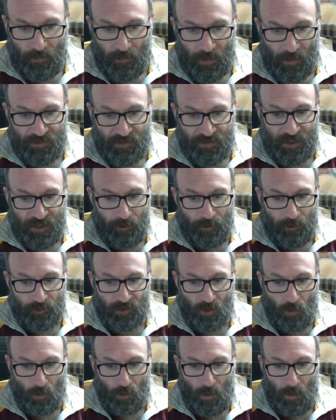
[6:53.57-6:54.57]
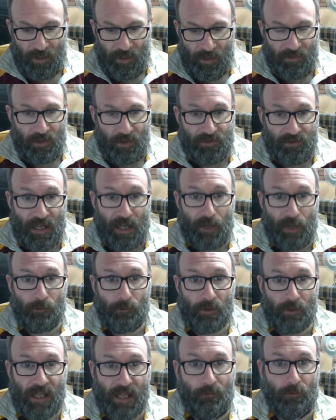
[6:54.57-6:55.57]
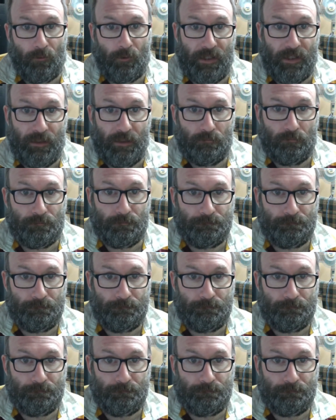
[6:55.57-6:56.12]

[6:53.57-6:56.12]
that deals with data recovery,